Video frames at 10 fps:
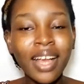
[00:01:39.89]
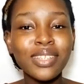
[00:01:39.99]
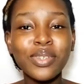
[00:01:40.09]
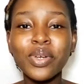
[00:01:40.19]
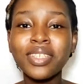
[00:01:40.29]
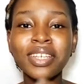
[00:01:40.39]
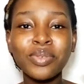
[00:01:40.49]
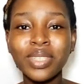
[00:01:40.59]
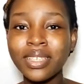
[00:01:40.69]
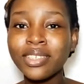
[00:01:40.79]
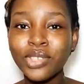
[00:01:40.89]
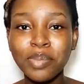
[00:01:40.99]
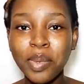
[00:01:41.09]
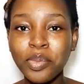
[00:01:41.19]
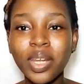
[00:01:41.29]
So he just wanted to stretch
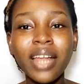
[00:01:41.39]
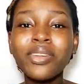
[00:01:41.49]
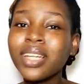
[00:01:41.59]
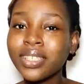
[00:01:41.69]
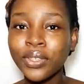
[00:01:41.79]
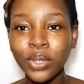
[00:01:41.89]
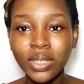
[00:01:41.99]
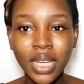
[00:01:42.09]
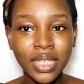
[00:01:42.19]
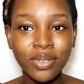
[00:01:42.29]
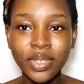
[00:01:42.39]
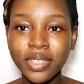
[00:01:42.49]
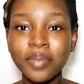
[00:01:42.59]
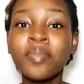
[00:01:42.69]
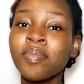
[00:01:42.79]
my brain. I know there's a song that's crazy.